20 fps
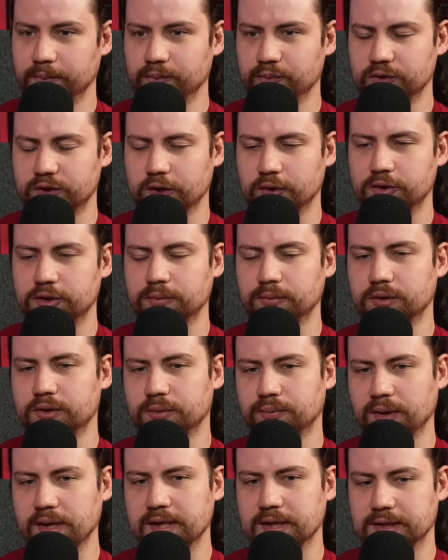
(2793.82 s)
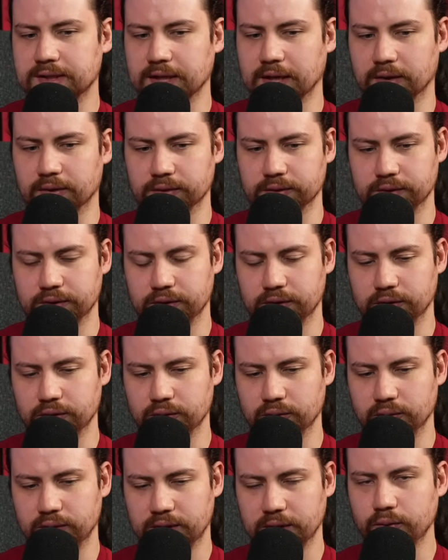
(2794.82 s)
So to break this down,
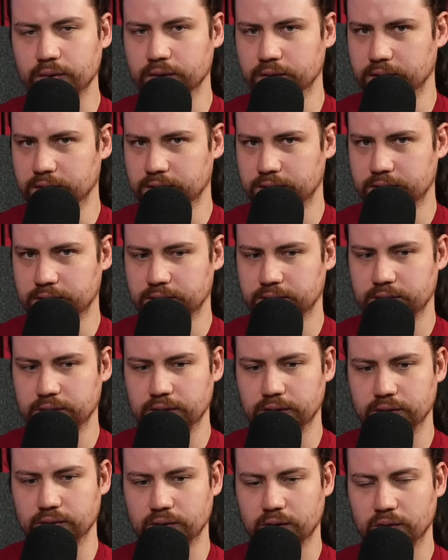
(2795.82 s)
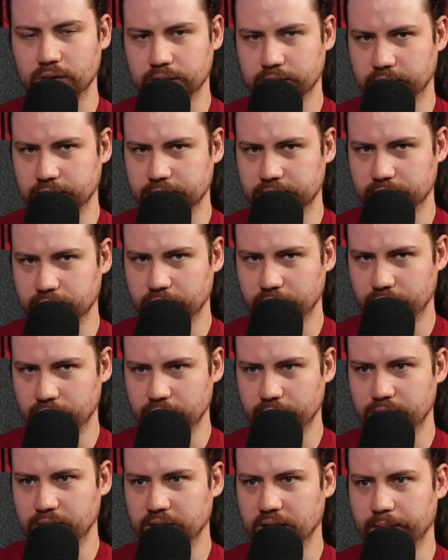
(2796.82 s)
you kill units. You roll a dice. On a
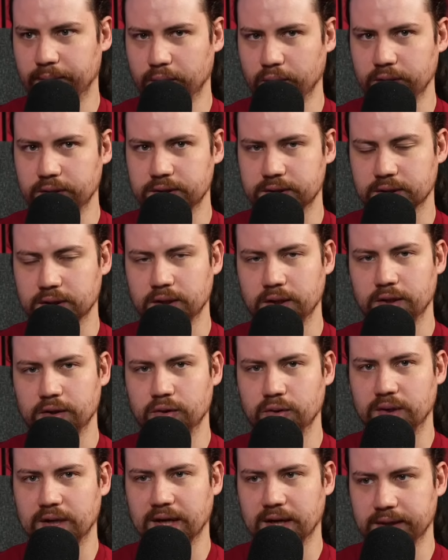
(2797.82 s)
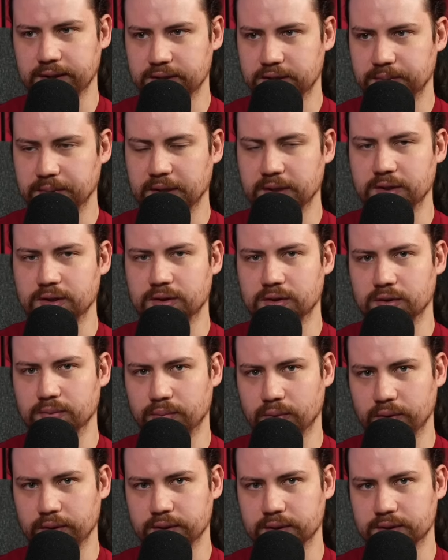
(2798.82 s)
3-up, you get a point. You can spend the
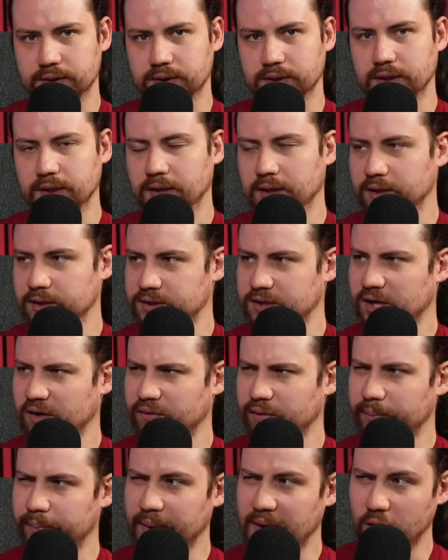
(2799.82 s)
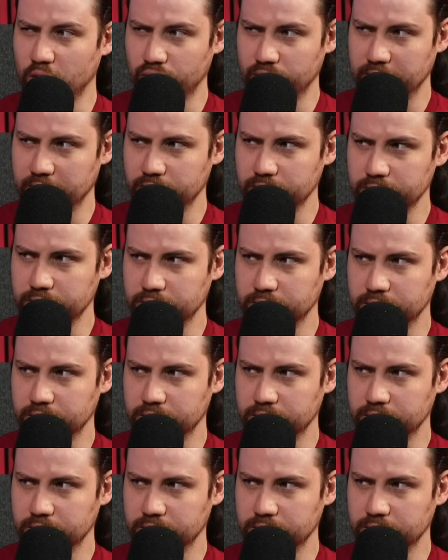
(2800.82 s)
points at the start of a battle round.